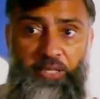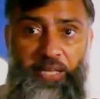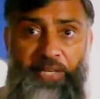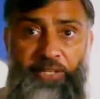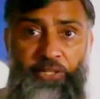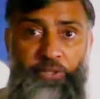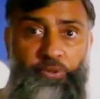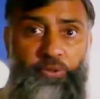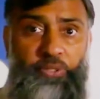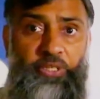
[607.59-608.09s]
then
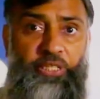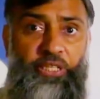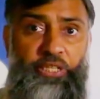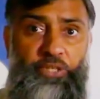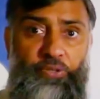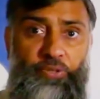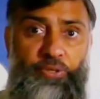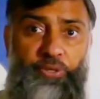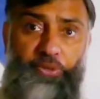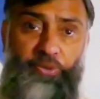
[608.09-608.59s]
you
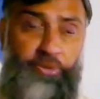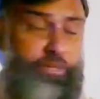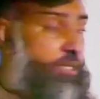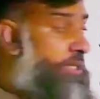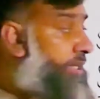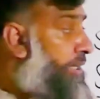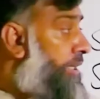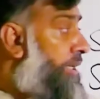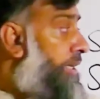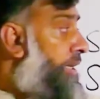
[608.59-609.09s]
need to
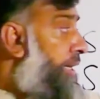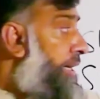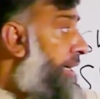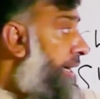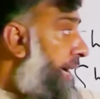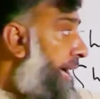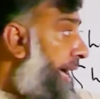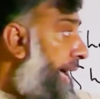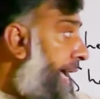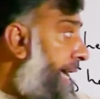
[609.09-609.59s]
use
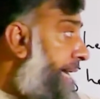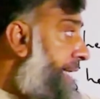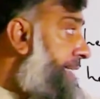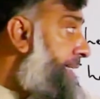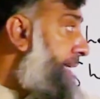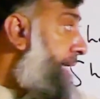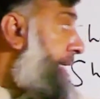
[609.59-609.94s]
has,